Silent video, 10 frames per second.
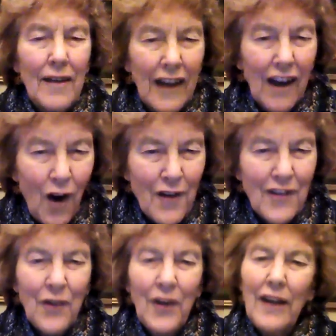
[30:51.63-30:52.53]
The
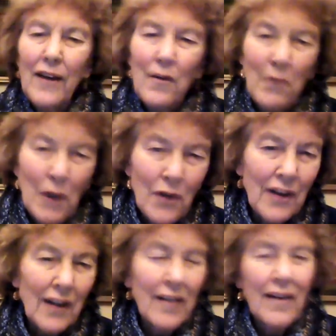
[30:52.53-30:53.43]
arts are needed,
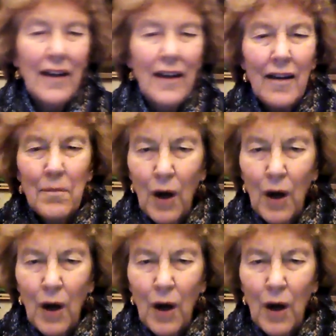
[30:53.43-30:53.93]
music is needed,